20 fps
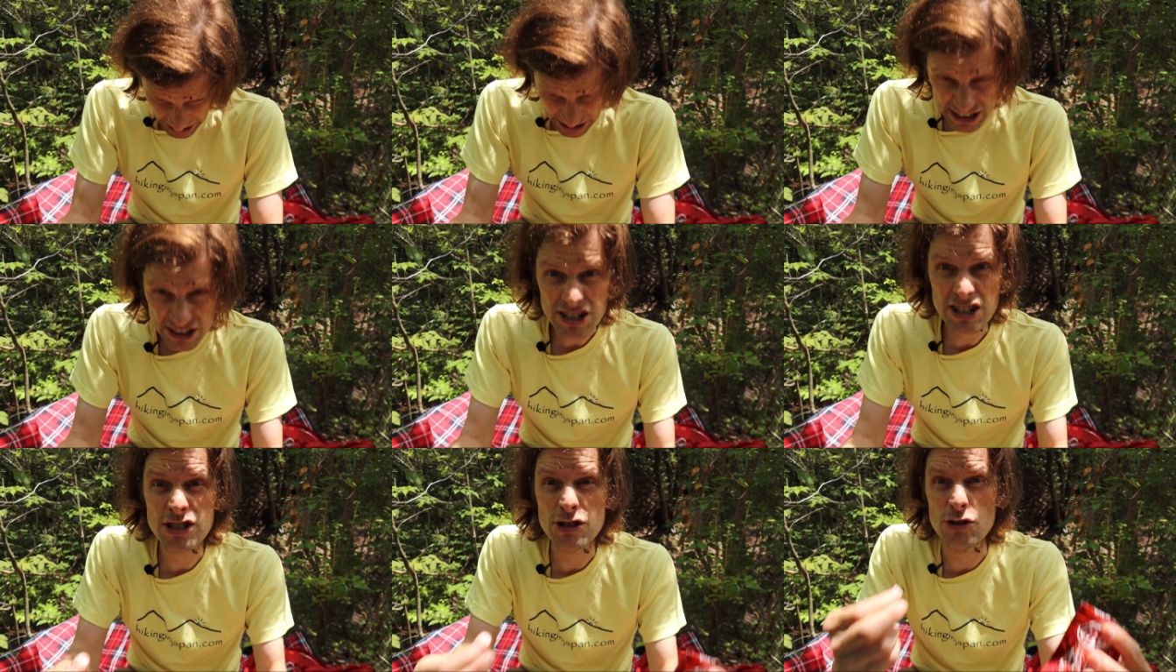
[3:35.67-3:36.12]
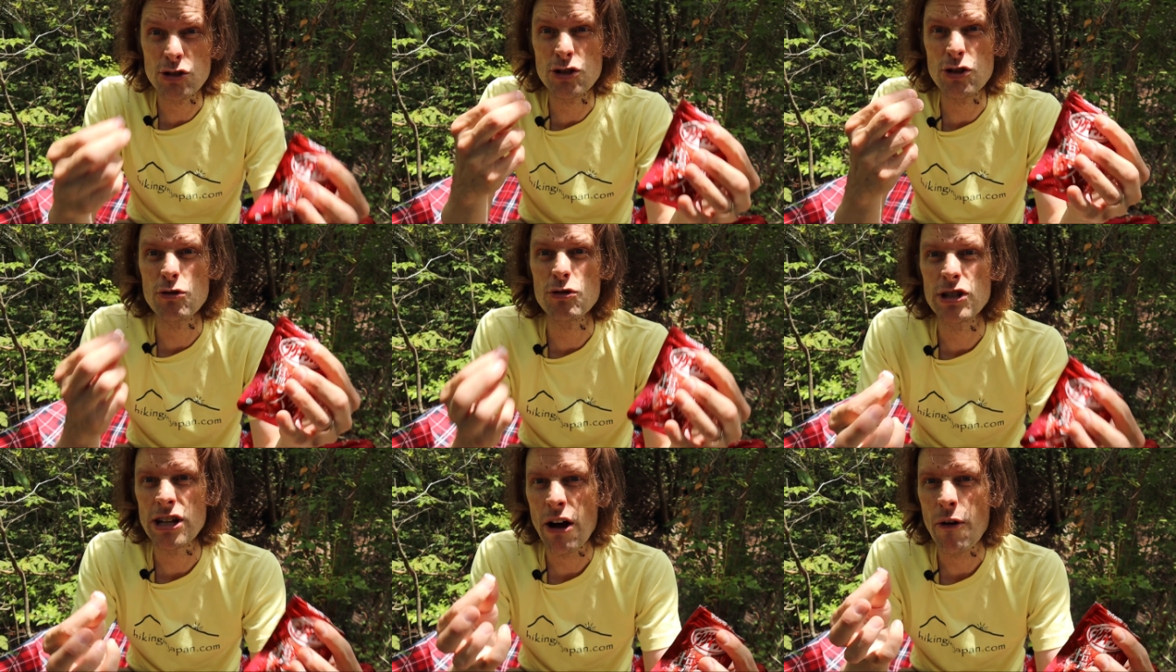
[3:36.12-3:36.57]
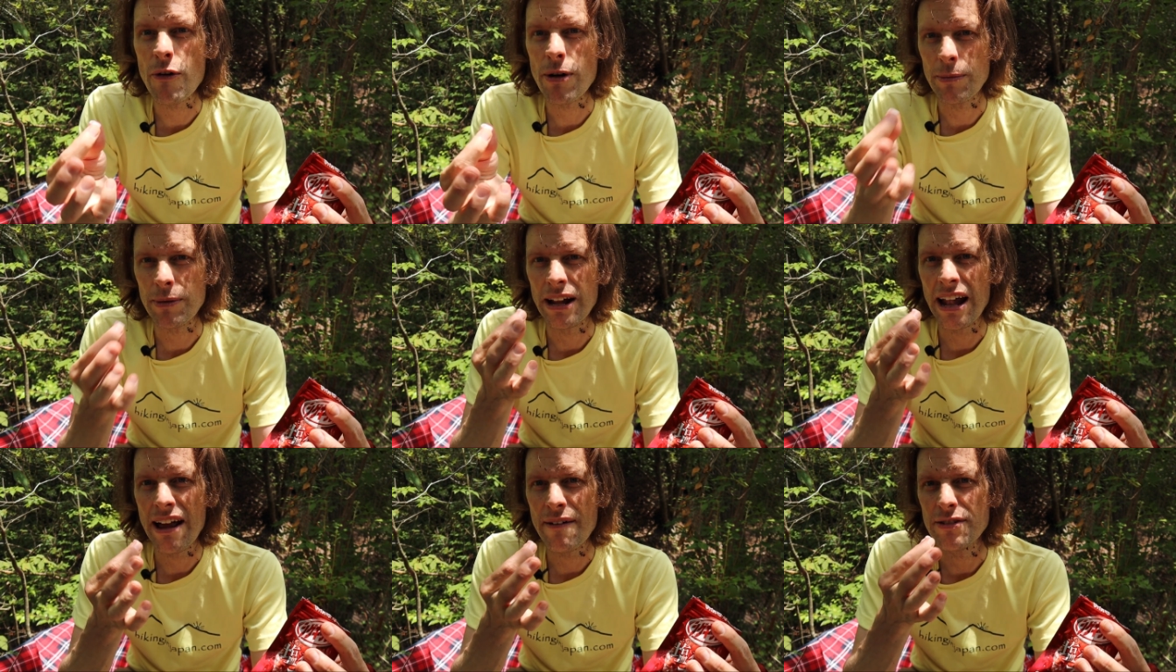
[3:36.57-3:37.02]
These things are so sour,
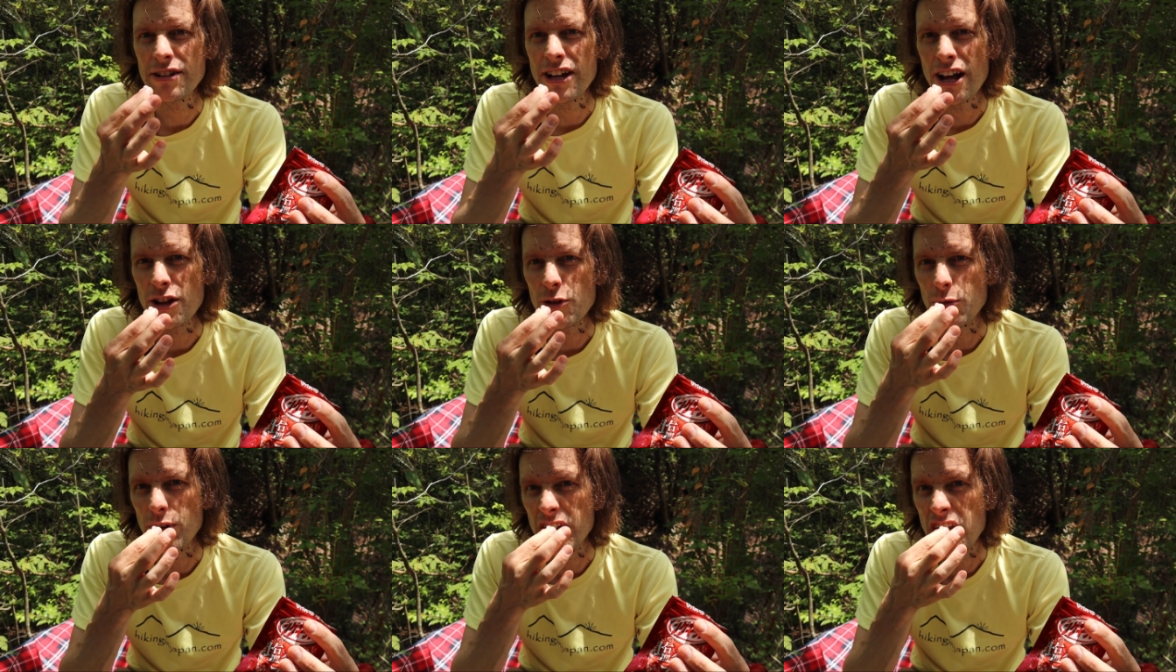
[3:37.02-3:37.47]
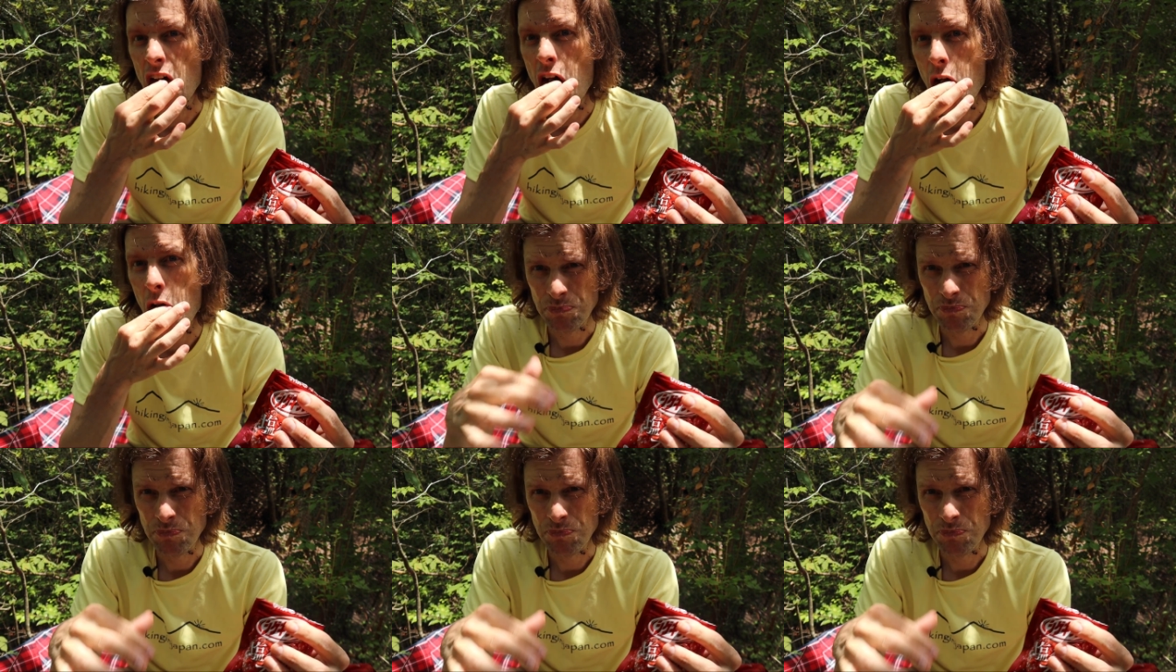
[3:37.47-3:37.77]
I'm going to have another one.